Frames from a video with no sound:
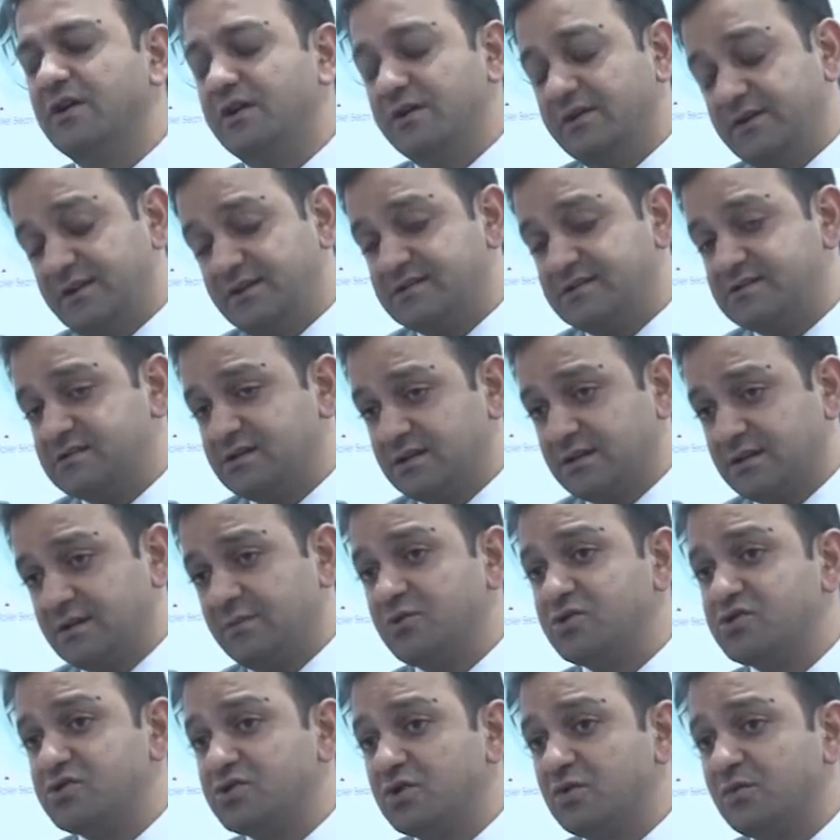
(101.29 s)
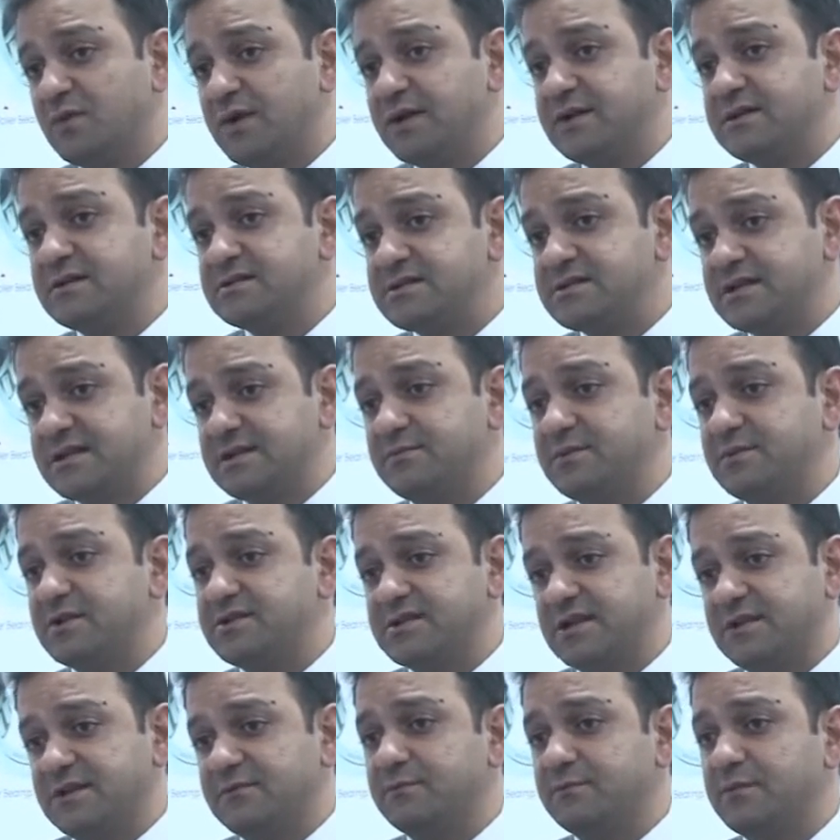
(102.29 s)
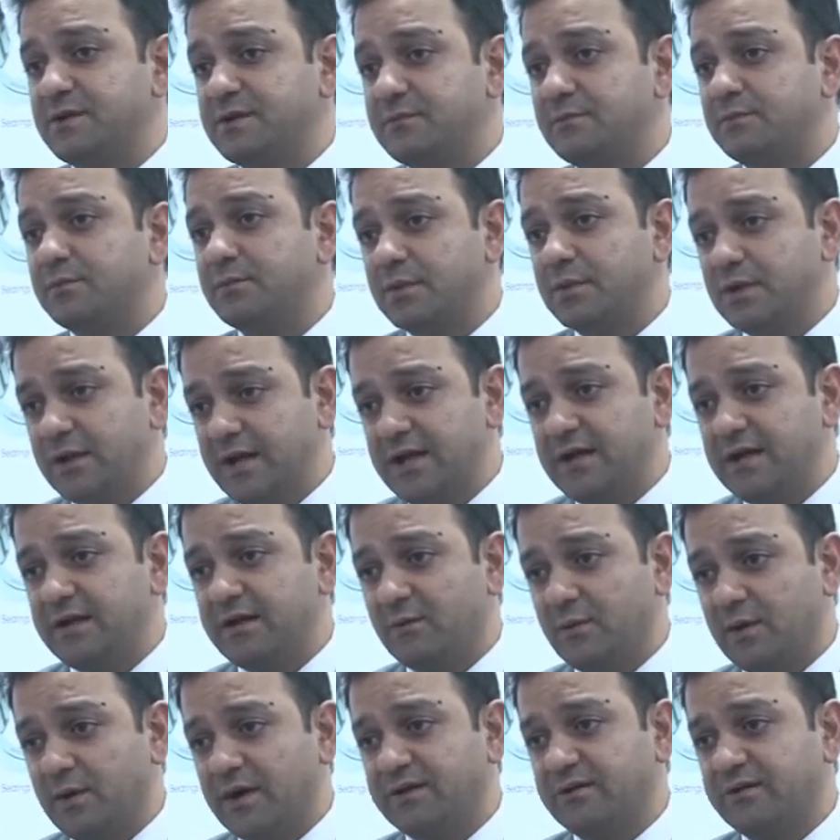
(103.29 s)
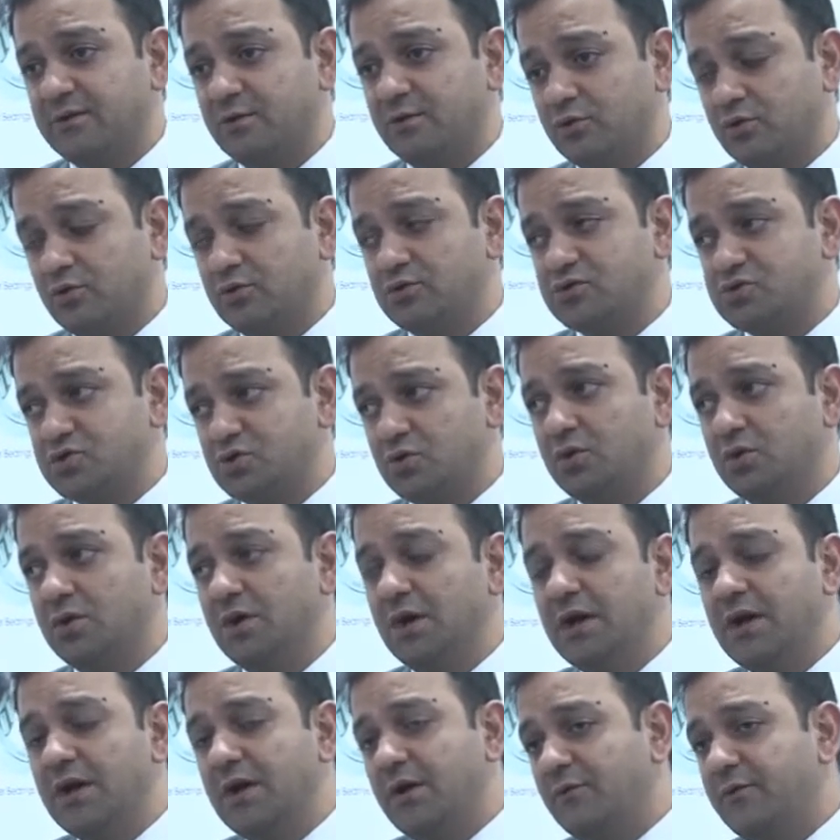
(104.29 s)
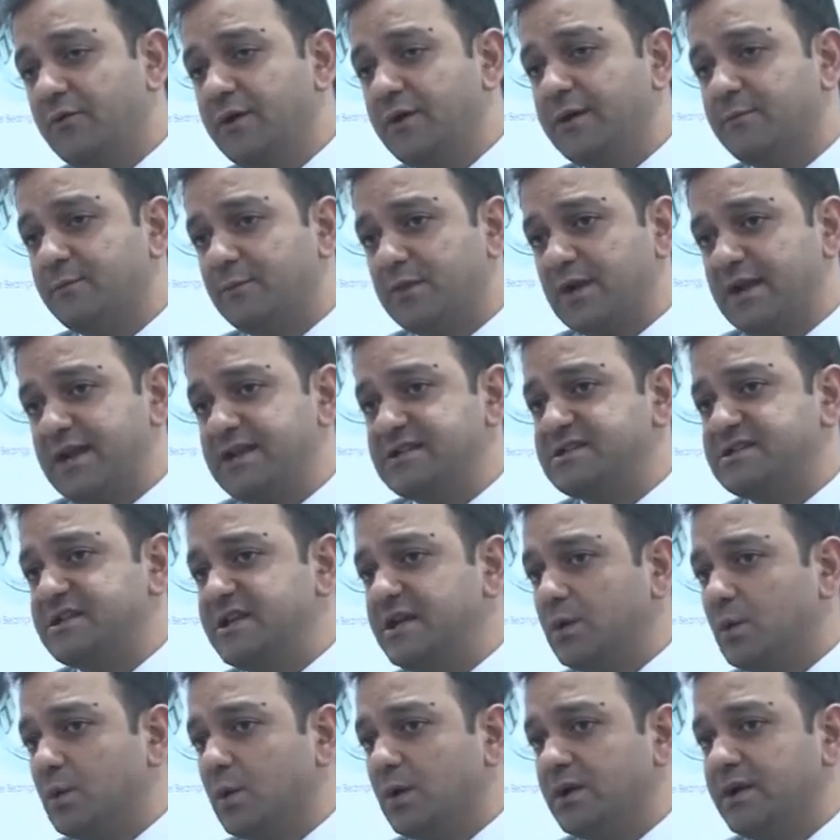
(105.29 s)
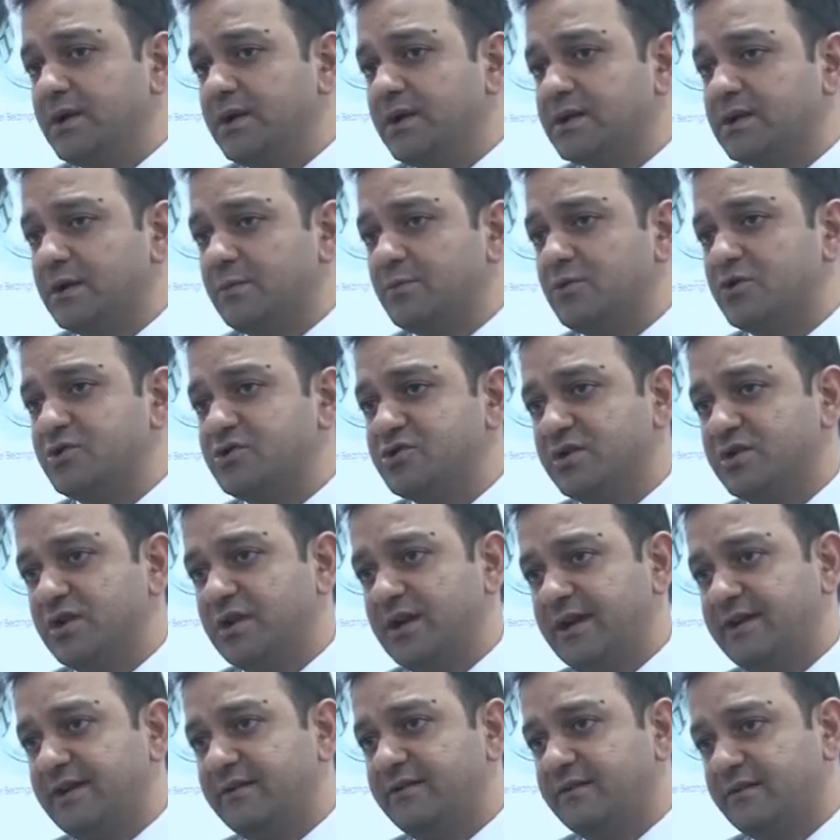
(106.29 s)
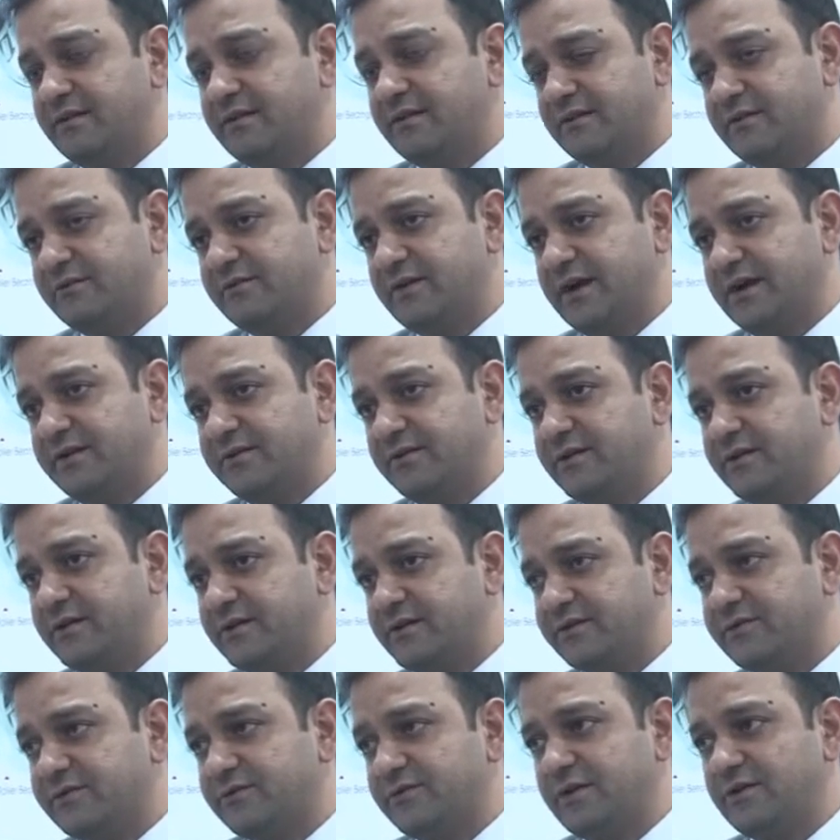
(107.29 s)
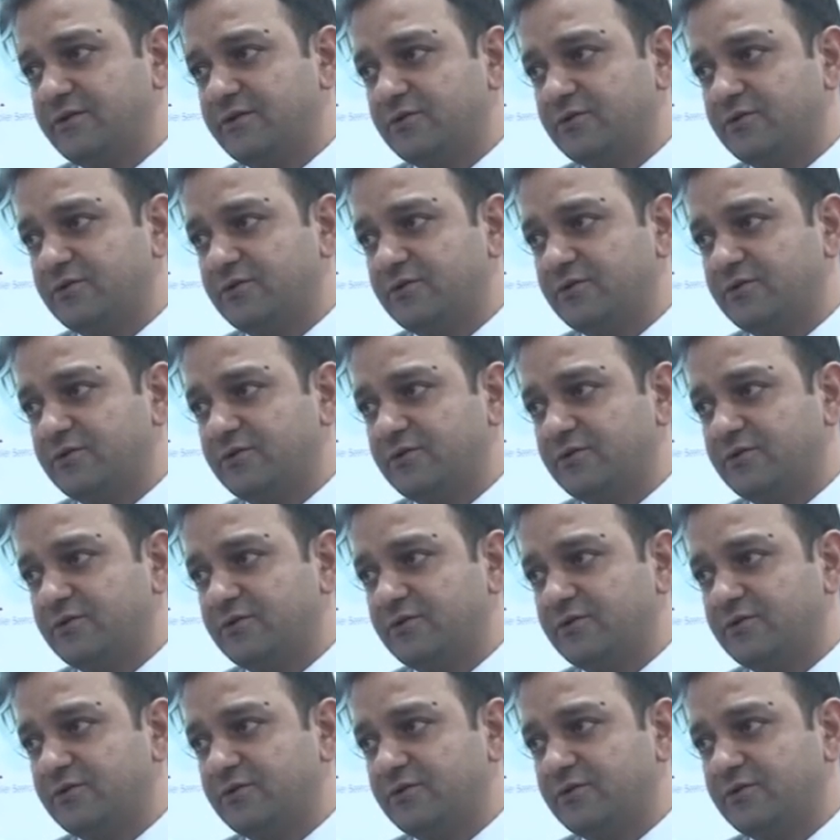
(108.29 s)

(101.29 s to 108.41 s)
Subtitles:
Yes, the commercial vehicle segments have been playing a vital role. So we are placed equally in commercial and tractor industry.